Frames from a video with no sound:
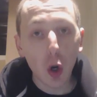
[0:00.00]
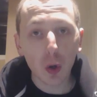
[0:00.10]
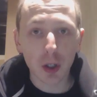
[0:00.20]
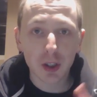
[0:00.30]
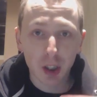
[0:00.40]

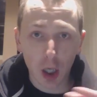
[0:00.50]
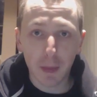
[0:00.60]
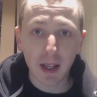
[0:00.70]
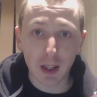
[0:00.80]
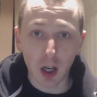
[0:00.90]
Hogan's going
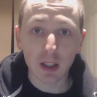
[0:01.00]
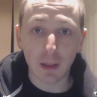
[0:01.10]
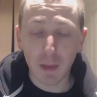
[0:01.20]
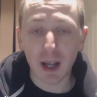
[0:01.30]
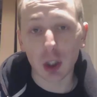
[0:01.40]
to be
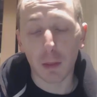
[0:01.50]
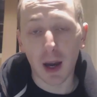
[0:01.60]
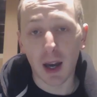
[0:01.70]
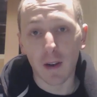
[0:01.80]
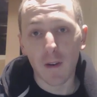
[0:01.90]
inducting Macho
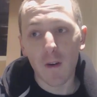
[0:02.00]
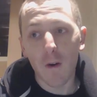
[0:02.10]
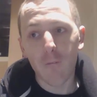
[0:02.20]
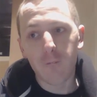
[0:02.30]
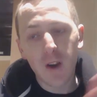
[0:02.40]
Man.
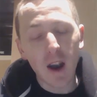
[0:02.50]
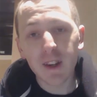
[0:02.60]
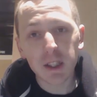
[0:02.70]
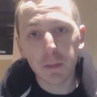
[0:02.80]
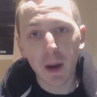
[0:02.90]

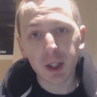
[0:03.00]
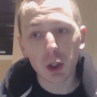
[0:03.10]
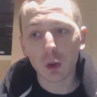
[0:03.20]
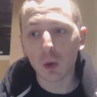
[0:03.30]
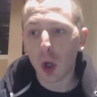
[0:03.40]
Very
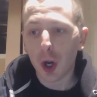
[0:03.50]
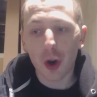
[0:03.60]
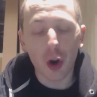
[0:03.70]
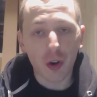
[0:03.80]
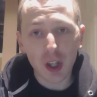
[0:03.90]
special.
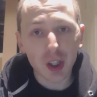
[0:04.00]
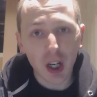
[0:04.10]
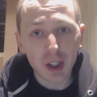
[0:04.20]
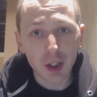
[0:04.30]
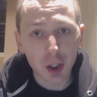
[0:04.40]

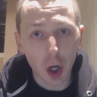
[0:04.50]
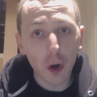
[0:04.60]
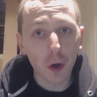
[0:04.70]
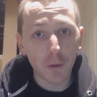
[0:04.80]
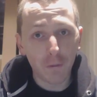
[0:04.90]
Congratulations,
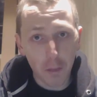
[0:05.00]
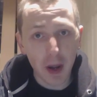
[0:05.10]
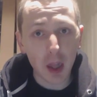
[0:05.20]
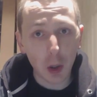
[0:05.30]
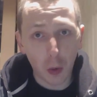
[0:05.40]
Hogan, for
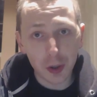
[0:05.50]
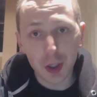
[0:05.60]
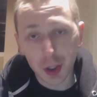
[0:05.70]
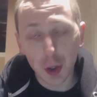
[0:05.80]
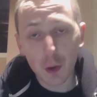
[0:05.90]
being the
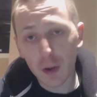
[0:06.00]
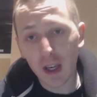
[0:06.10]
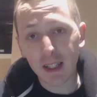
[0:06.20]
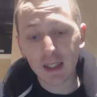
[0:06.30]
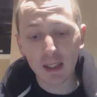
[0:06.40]
one to do
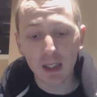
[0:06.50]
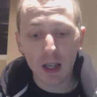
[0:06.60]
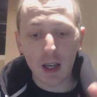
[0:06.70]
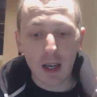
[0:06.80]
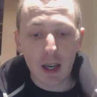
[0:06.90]
this.
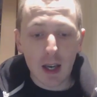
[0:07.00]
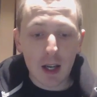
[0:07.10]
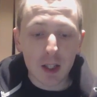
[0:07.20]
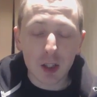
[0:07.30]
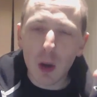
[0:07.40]

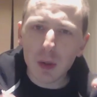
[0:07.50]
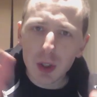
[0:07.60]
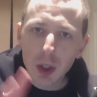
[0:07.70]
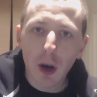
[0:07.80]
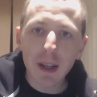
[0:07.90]
So it
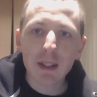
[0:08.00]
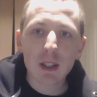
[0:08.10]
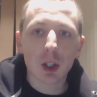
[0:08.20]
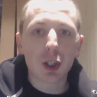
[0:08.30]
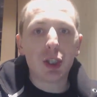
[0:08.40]
was
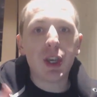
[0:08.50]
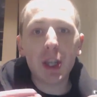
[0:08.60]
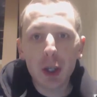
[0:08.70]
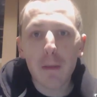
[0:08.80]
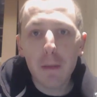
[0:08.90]
nice to
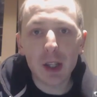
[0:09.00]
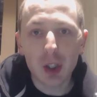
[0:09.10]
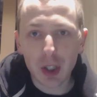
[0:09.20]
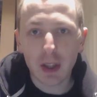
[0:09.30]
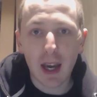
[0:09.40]
continue
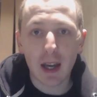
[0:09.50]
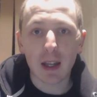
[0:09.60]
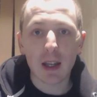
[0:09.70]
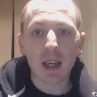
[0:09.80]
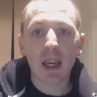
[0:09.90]
mentioning
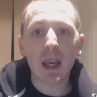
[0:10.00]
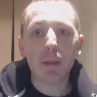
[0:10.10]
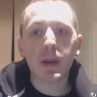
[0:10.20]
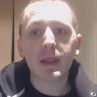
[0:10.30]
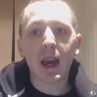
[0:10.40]
that,
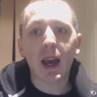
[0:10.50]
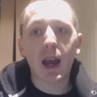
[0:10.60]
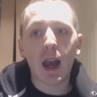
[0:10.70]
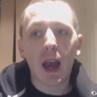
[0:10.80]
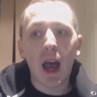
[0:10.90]
keeping
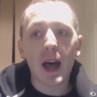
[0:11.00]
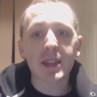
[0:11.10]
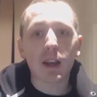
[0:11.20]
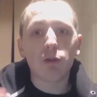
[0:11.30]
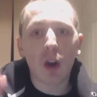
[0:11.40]
that
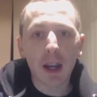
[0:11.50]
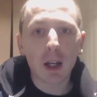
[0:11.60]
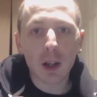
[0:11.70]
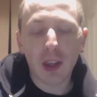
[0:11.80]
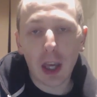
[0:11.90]
as a
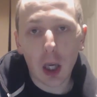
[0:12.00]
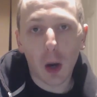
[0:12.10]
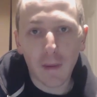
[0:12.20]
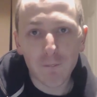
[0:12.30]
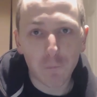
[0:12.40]
regular thing
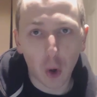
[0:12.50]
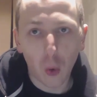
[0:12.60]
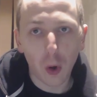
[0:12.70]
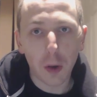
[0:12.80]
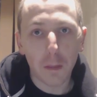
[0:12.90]
going
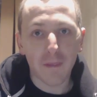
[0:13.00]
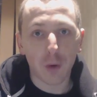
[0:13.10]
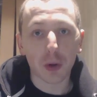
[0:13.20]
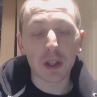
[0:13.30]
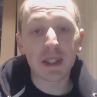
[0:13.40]
forward
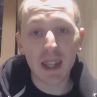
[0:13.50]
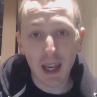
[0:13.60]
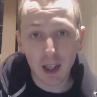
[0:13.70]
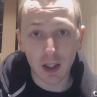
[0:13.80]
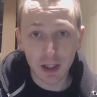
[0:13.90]
before the
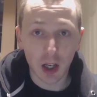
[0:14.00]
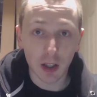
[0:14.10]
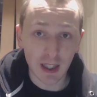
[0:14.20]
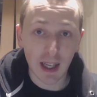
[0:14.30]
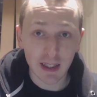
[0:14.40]
second
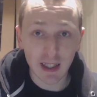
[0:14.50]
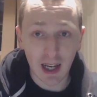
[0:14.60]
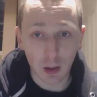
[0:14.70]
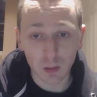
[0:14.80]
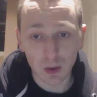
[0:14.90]
inductee gets
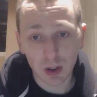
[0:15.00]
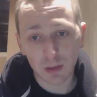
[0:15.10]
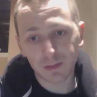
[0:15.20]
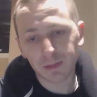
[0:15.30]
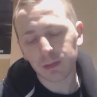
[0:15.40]

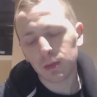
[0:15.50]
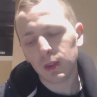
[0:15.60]
announced.